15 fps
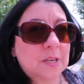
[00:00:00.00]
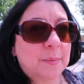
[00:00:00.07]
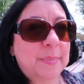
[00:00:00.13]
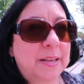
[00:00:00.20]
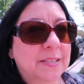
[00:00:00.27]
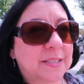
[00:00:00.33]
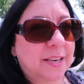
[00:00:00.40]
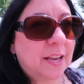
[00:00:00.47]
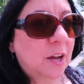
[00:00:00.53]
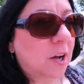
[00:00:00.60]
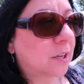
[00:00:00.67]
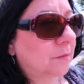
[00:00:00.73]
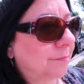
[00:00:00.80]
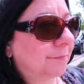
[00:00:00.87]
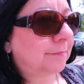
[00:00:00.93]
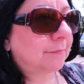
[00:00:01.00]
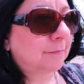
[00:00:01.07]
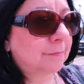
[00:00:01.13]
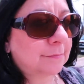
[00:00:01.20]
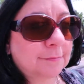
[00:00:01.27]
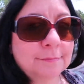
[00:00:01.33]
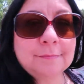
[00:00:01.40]
I'm at City Hall
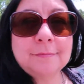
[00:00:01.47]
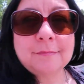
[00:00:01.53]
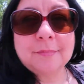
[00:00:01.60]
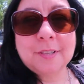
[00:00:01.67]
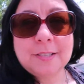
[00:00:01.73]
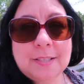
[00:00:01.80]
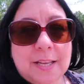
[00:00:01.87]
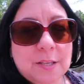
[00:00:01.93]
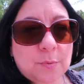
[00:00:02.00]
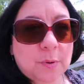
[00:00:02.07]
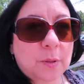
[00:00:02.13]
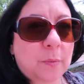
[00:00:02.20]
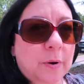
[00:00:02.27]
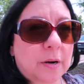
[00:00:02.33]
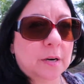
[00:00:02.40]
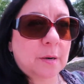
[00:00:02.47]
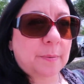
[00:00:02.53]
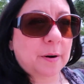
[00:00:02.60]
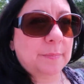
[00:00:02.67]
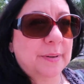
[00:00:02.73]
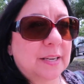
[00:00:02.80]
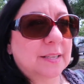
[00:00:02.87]
because that's where the water
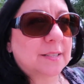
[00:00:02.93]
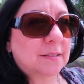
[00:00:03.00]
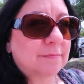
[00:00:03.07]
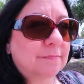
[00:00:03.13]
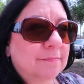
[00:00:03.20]
department is.